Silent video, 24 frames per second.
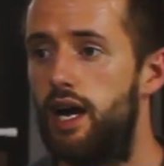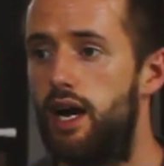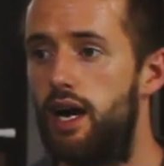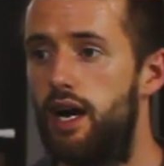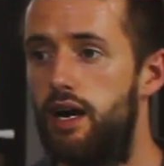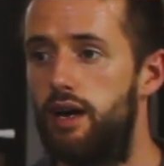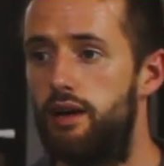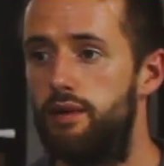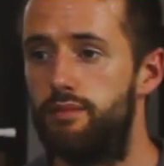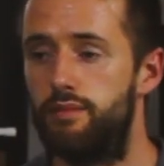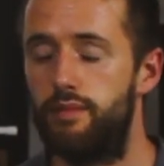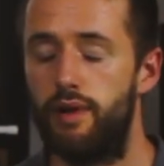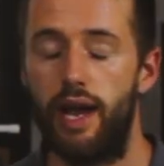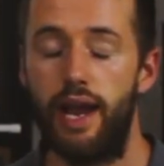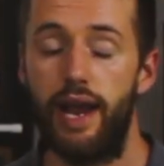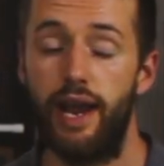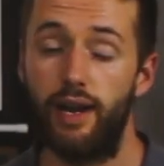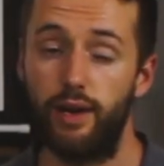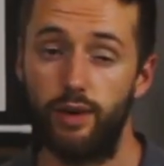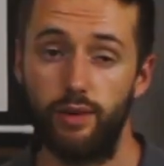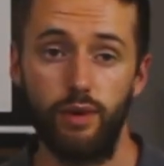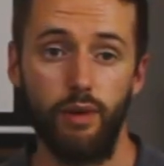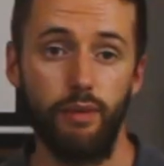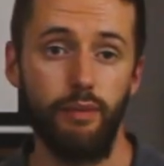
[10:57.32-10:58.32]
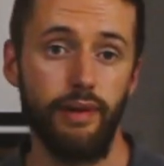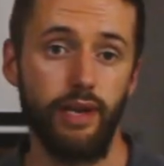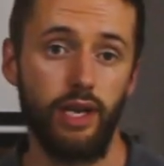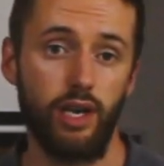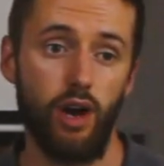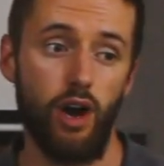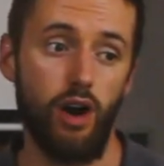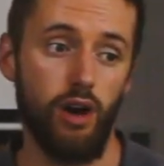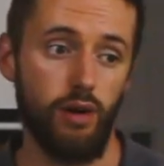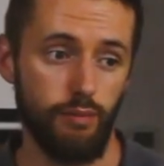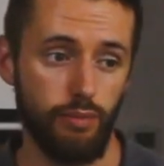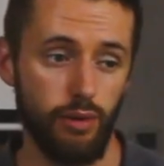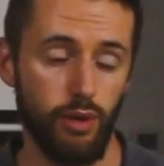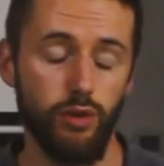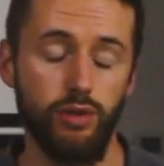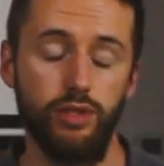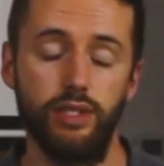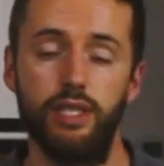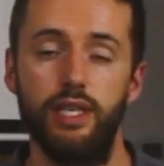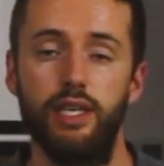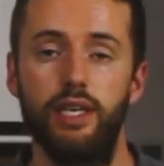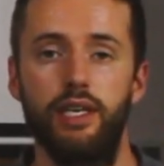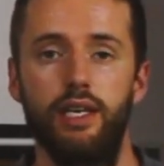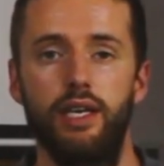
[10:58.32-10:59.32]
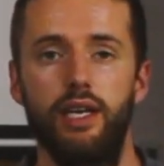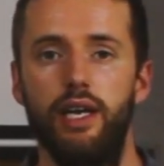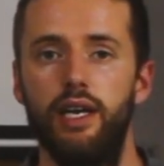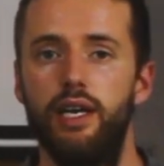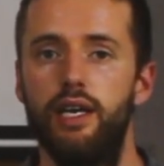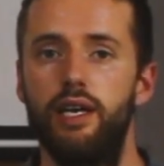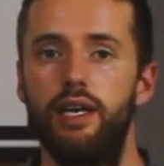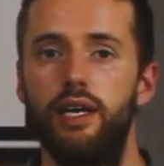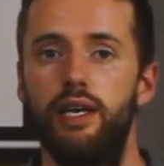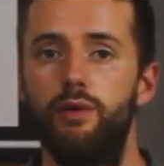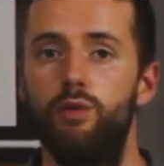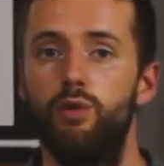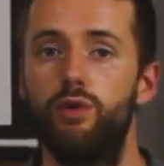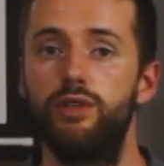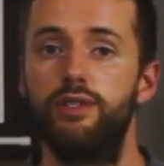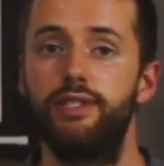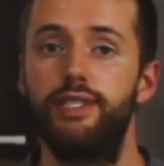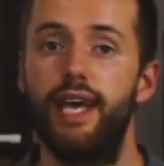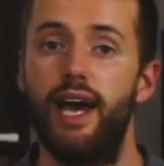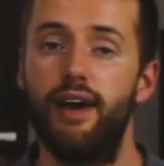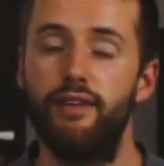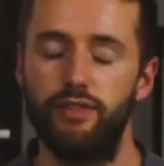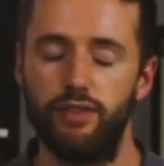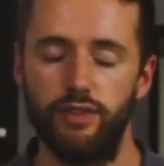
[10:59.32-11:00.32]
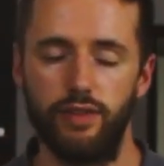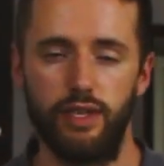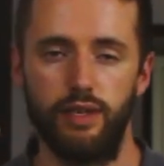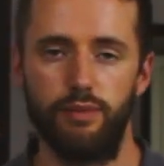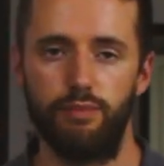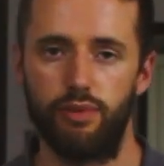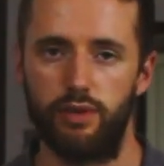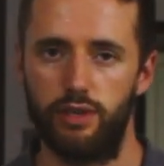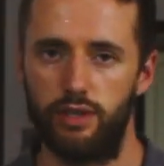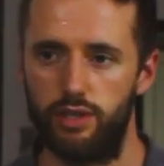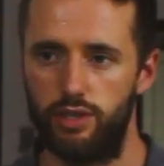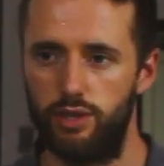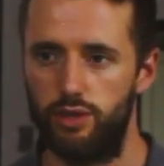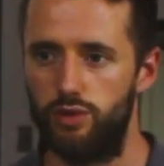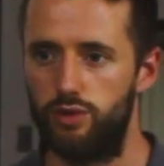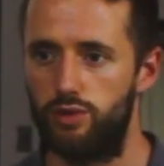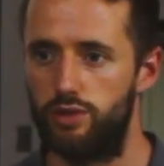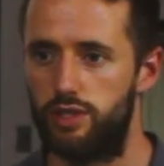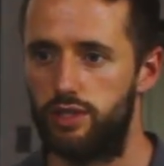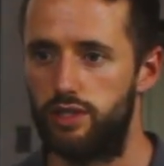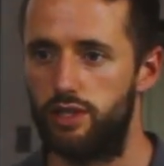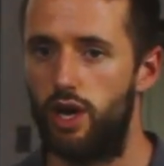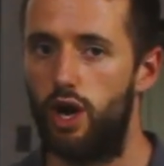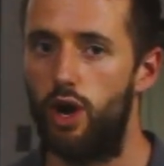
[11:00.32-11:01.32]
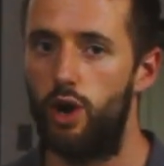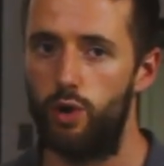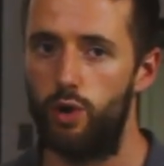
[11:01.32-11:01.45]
anaerobic composting will definitely produce